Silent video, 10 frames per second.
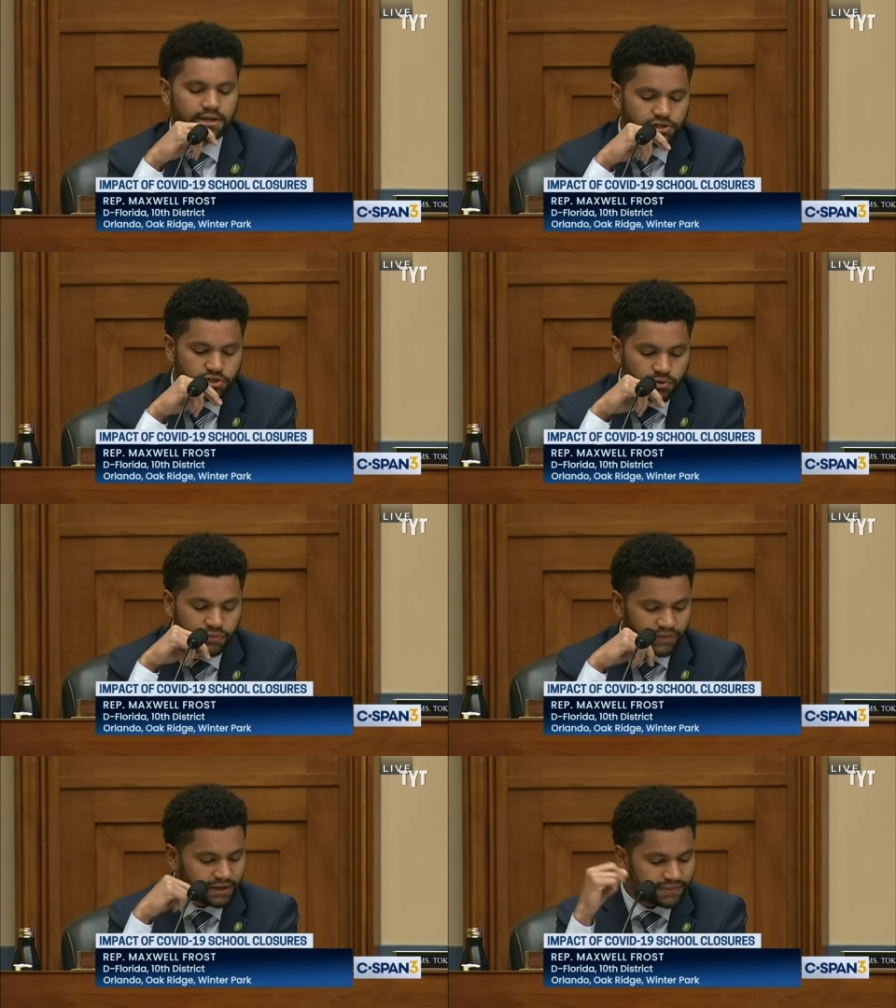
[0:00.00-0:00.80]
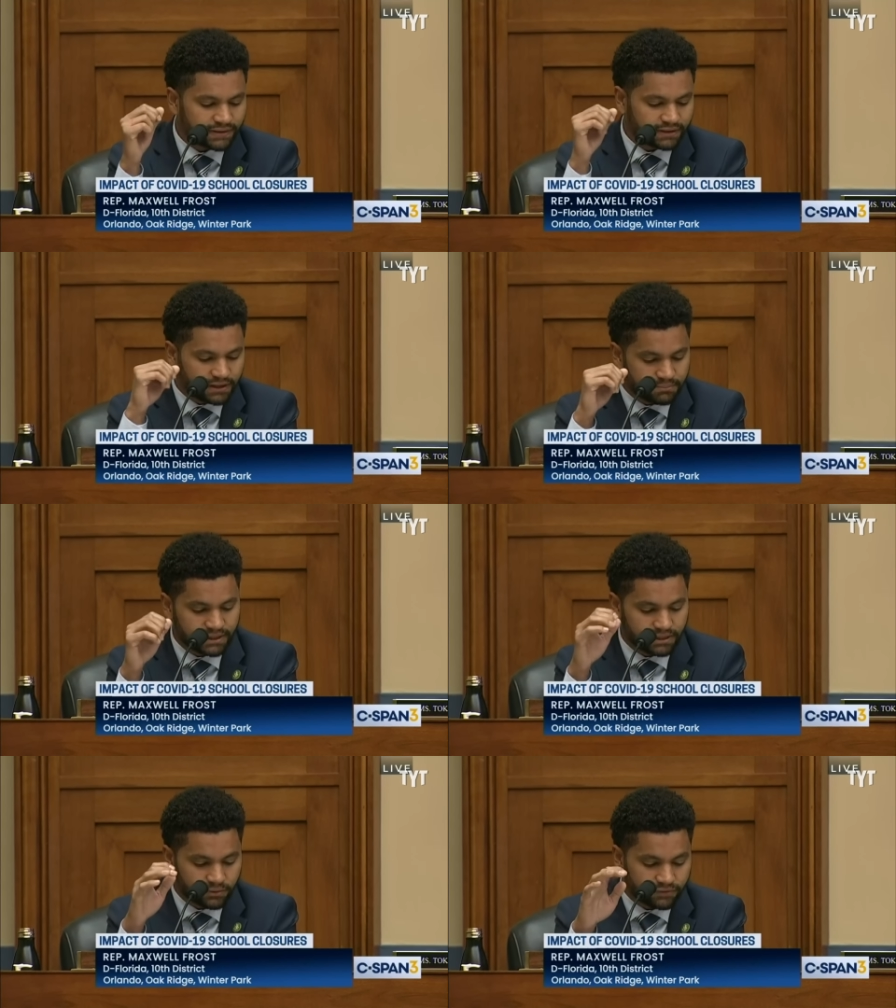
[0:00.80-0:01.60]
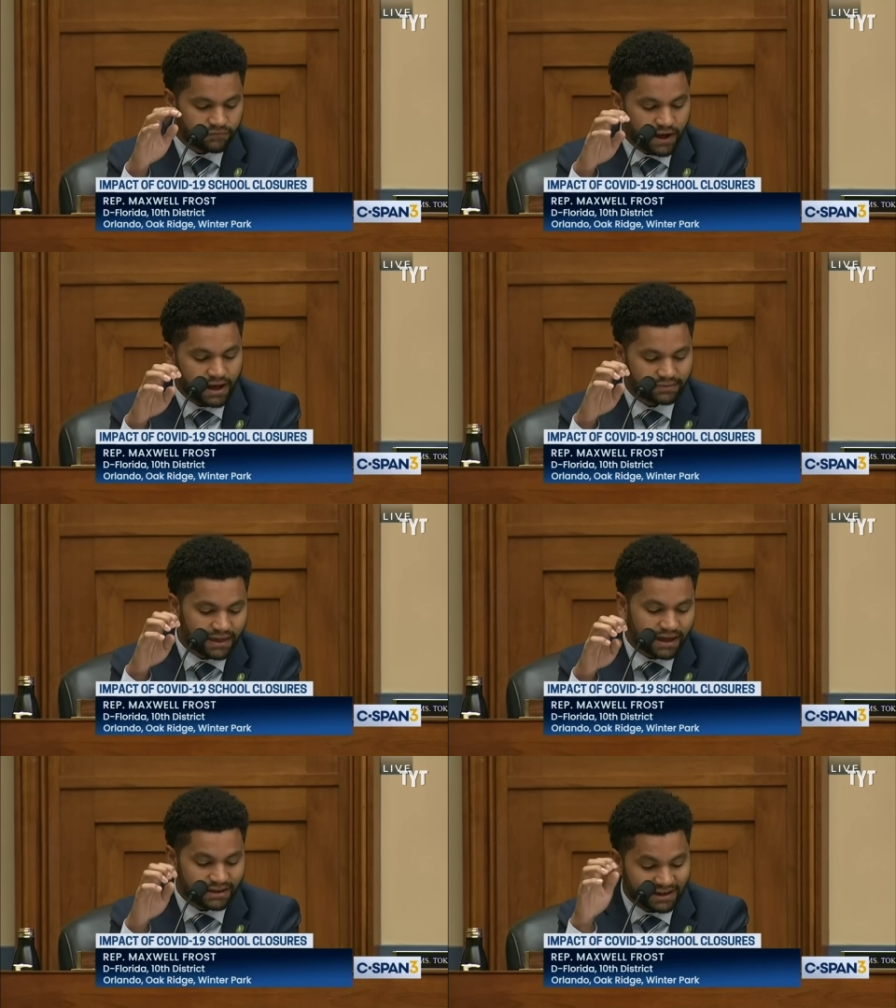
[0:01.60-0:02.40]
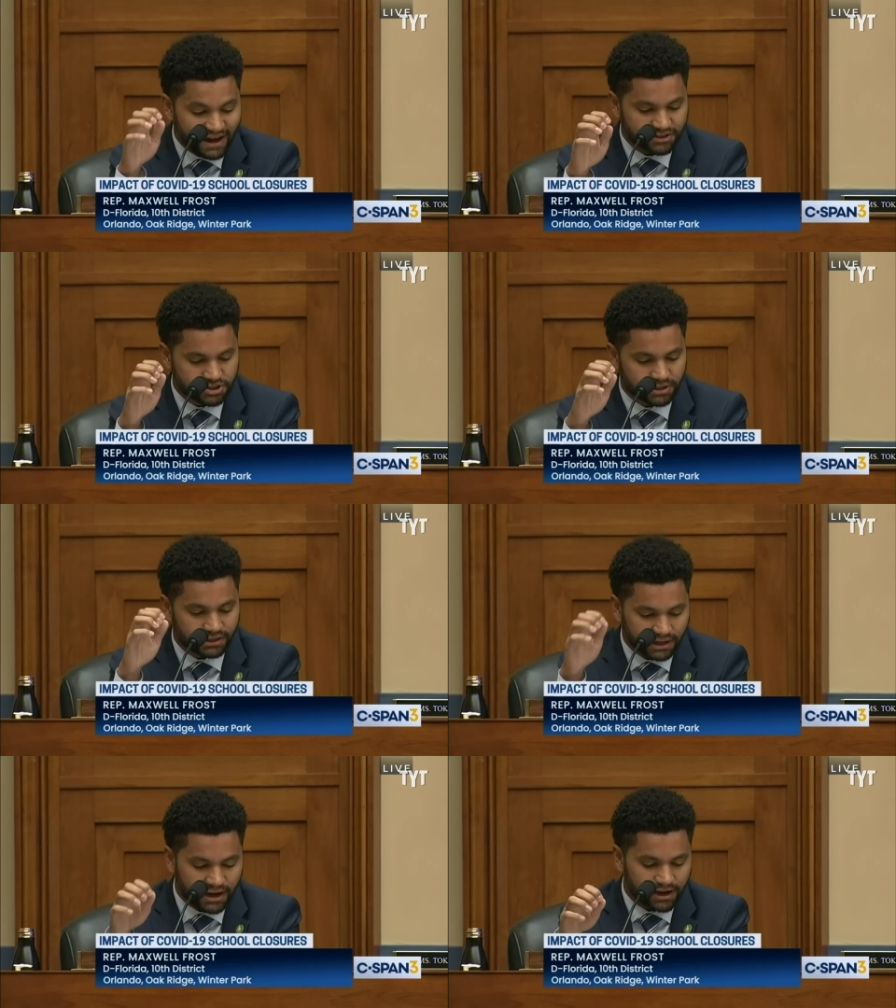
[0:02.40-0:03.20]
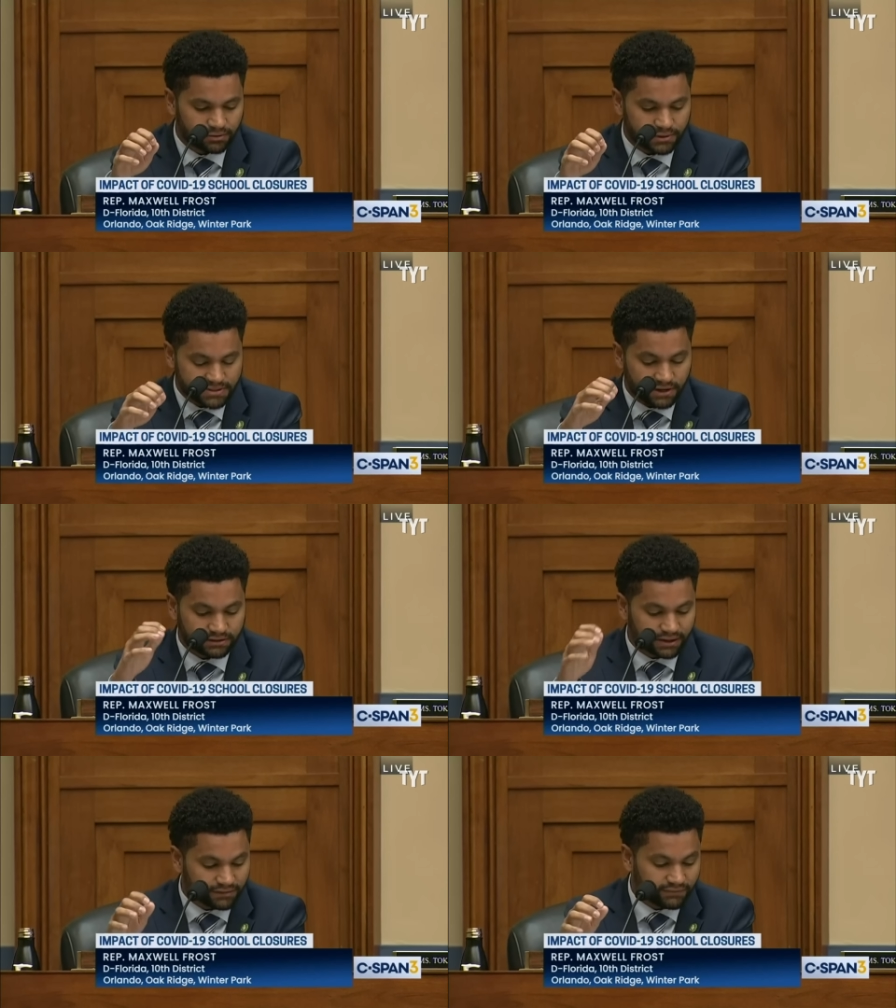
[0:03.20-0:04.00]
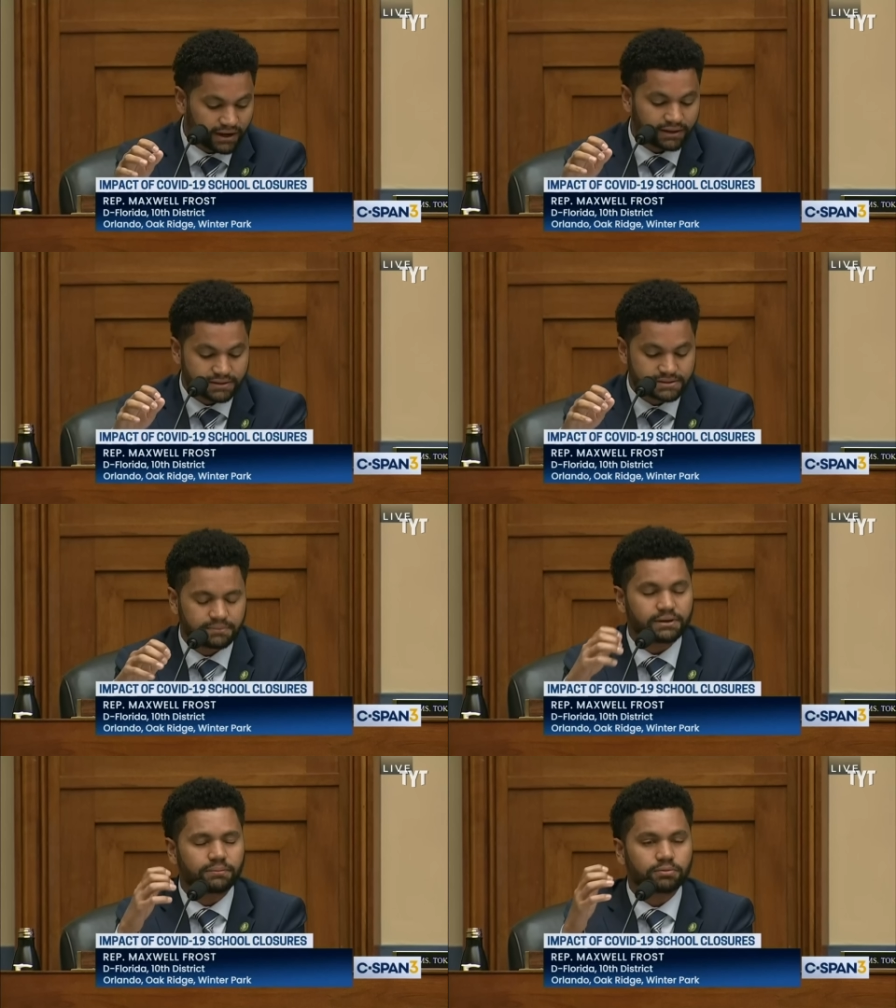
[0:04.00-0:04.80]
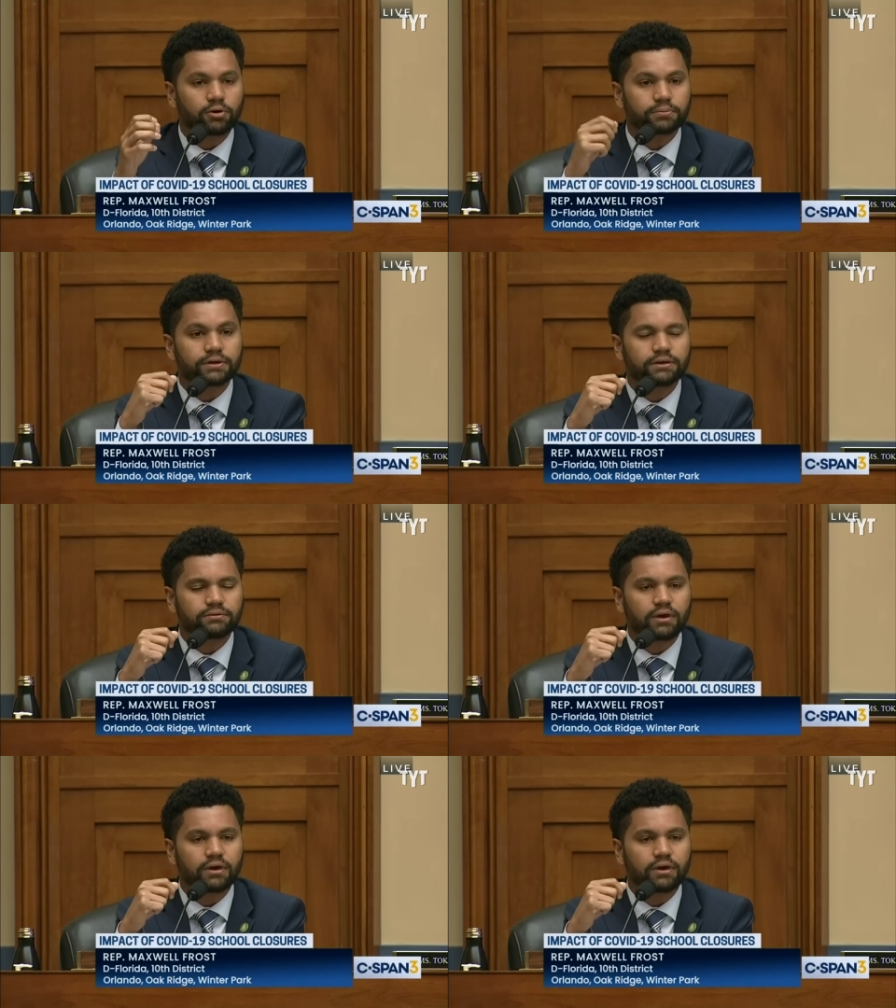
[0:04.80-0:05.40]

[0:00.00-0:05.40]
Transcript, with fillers: do you think that the committee would find that inaction in Congress on gun violence to be appropriate?